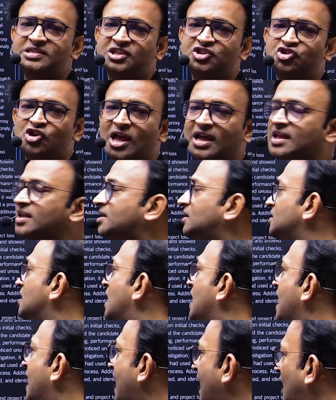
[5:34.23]
check
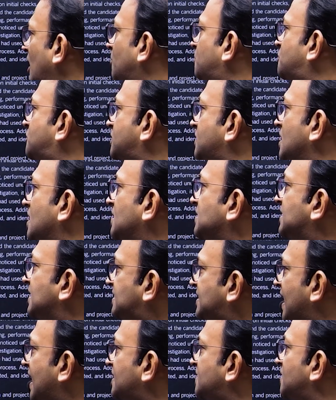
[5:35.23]
helps
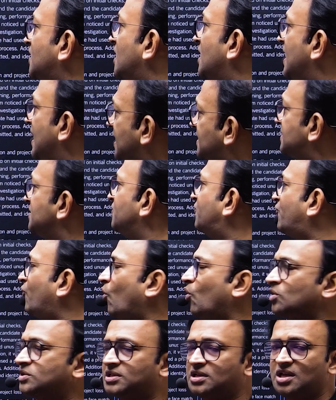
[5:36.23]
detect hidden
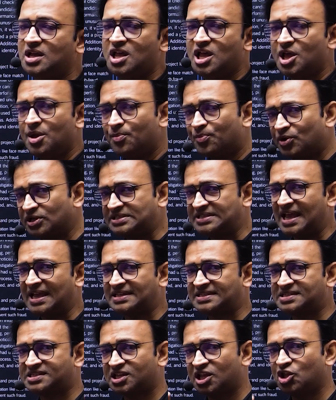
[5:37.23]
fraud,
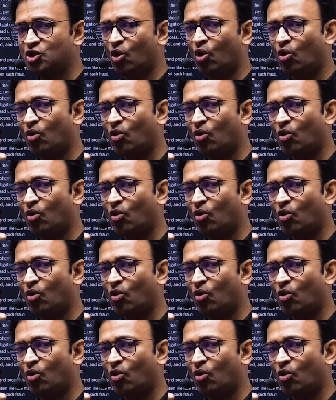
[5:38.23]
protects your